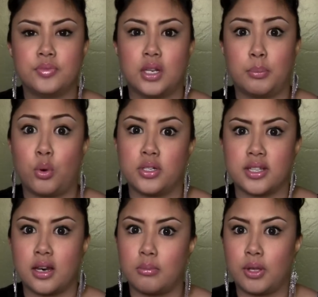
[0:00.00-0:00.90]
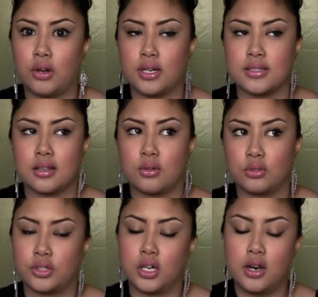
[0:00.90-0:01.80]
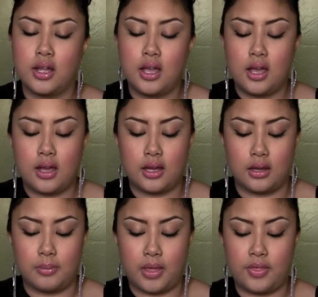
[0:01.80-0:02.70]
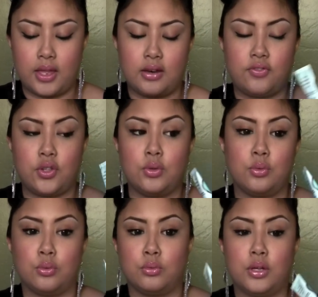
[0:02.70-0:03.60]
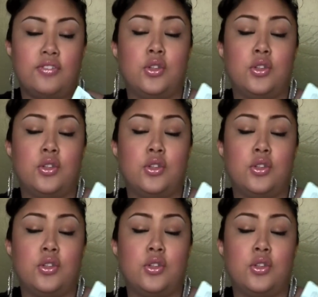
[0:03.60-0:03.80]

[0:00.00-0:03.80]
their pores getting bigger as they get older. And then if you